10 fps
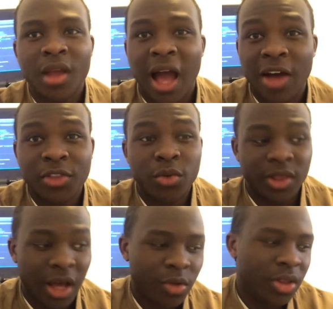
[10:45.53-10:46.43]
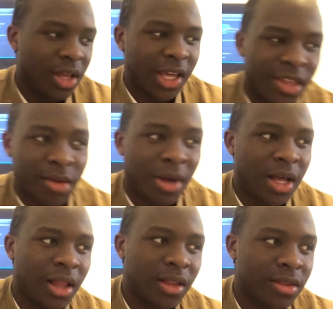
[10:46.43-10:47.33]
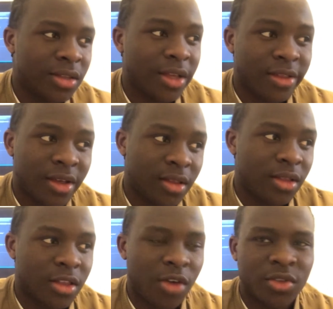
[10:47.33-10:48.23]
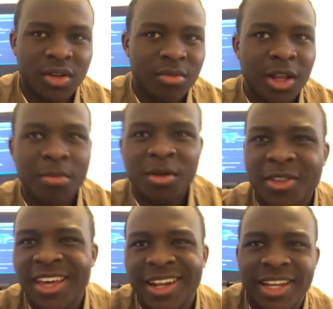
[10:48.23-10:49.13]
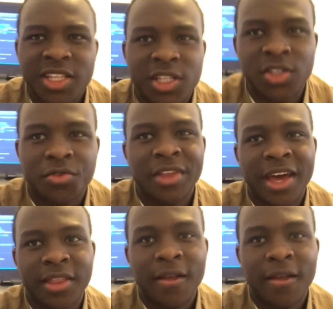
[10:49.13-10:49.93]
after we download the HTML, CSS, and JavaScript, like maybe 10 lessons of that.